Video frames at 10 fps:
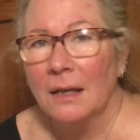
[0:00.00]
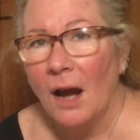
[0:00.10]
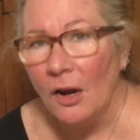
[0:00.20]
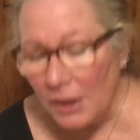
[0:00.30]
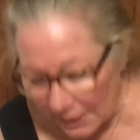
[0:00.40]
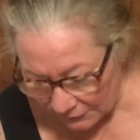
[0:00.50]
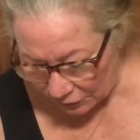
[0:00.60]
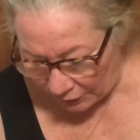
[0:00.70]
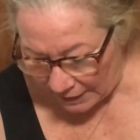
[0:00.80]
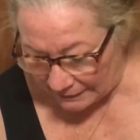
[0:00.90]
art
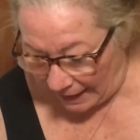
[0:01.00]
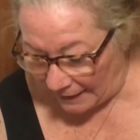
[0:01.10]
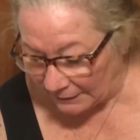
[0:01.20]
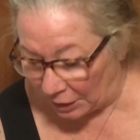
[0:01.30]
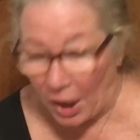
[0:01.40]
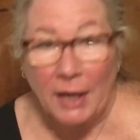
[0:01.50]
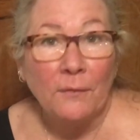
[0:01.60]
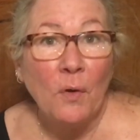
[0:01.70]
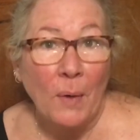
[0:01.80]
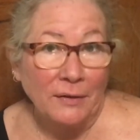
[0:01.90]
historians ask a lot
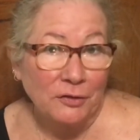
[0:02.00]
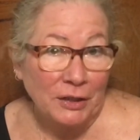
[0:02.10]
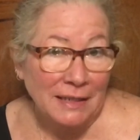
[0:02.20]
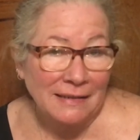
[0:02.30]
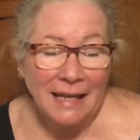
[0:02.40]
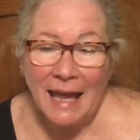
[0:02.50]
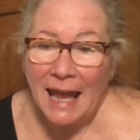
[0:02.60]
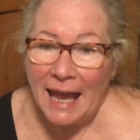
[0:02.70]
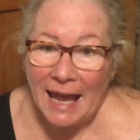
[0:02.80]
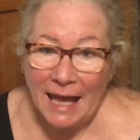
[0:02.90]
of questions.
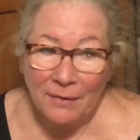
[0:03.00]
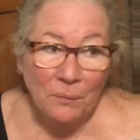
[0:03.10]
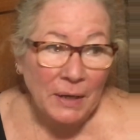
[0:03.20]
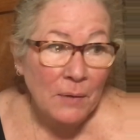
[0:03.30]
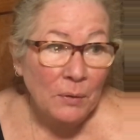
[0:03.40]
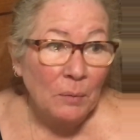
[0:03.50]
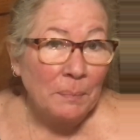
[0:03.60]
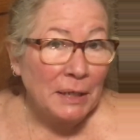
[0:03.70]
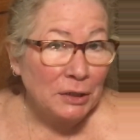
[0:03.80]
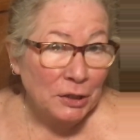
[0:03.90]
And we will
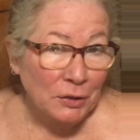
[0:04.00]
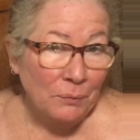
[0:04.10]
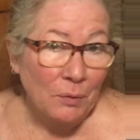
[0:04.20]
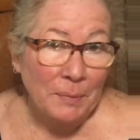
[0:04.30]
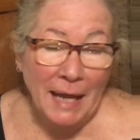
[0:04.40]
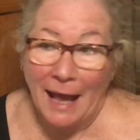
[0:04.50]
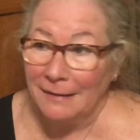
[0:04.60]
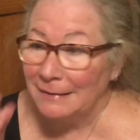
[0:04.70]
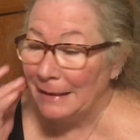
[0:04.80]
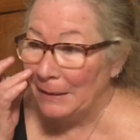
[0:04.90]
be too. We'll be
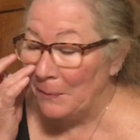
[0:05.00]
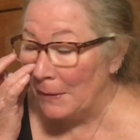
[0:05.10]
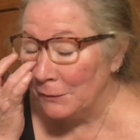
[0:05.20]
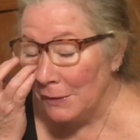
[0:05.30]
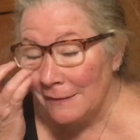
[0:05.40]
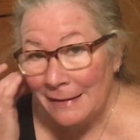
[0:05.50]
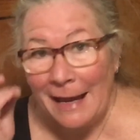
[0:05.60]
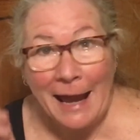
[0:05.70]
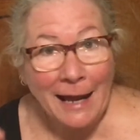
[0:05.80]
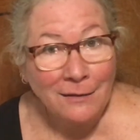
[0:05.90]
asking questions and
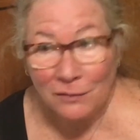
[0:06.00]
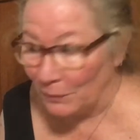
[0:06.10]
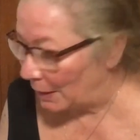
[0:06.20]
answering